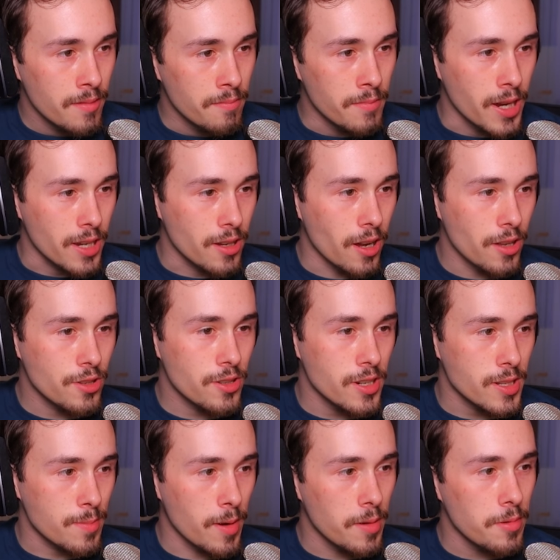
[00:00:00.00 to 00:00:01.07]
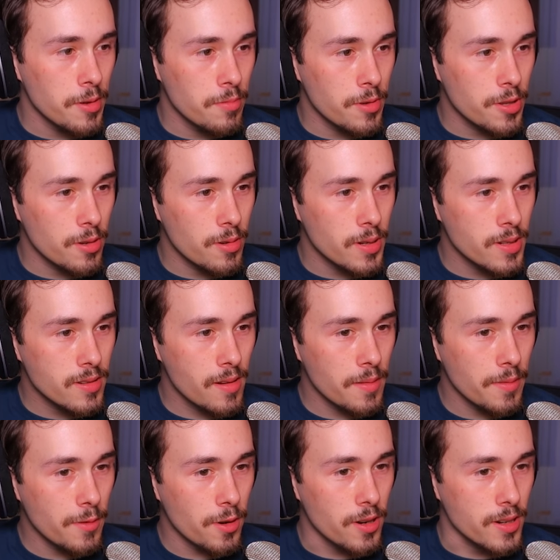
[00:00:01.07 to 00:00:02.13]
My cauldron is bubbling with ingredients from
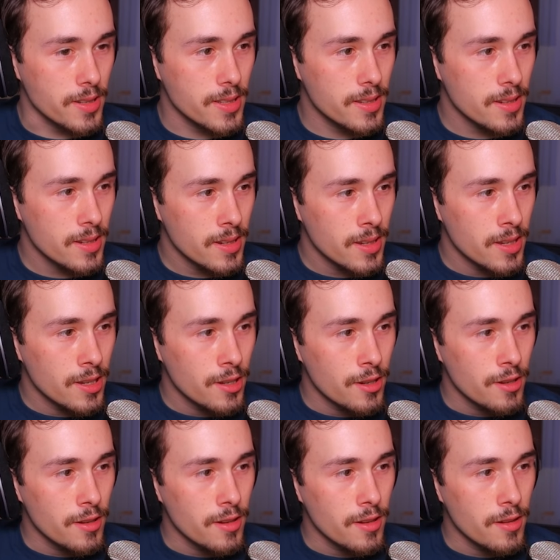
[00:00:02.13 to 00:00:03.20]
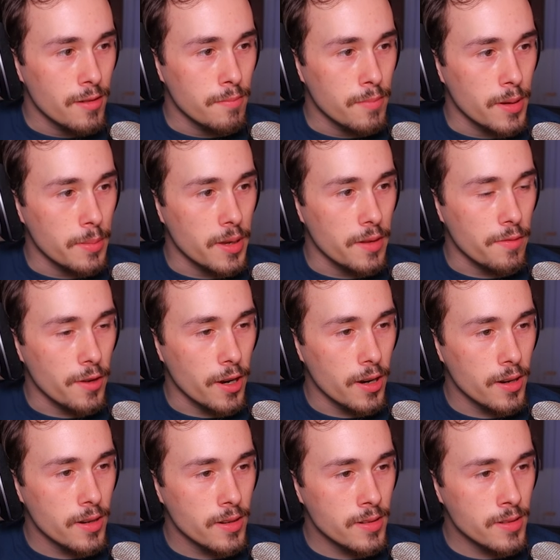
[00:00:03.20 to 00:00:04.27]
the forest. Bebe
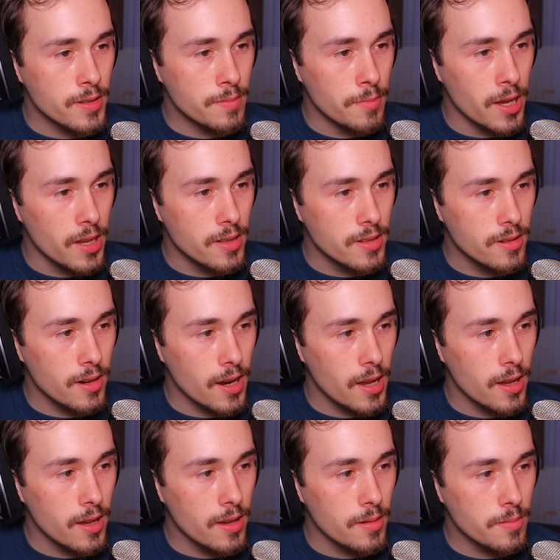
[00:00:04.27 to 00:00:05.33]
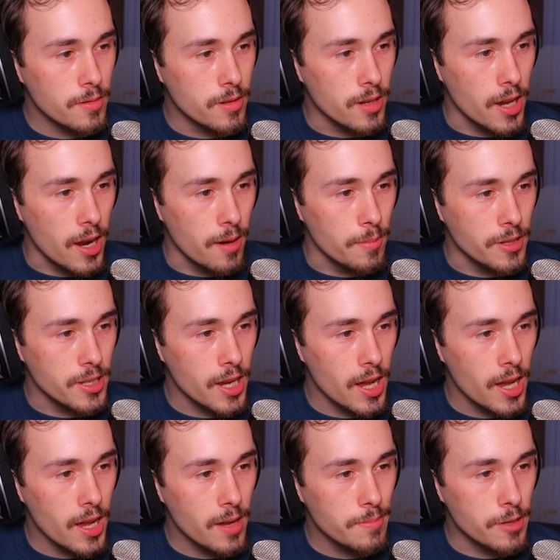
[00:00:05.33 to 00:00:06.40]
ferns, moss grubs, caramel
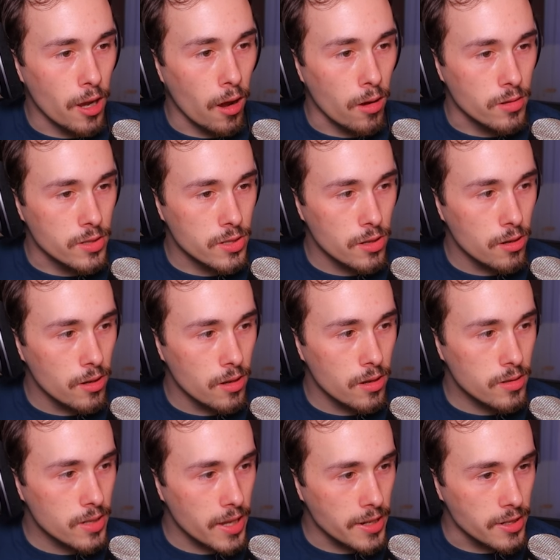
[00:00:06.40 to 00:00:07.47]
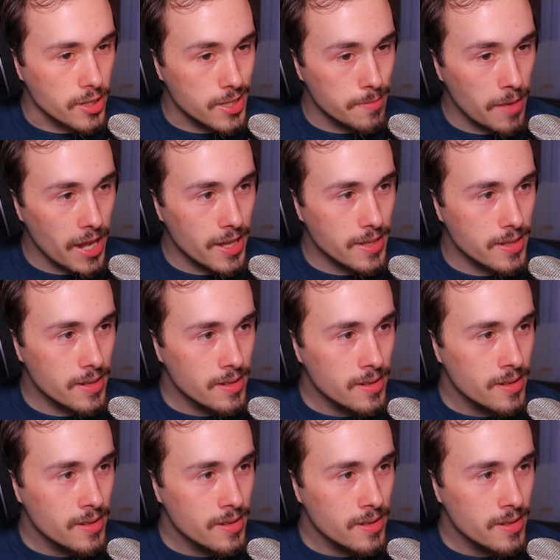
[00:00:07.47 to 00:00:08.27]
top, tall stalk. Can you smell it?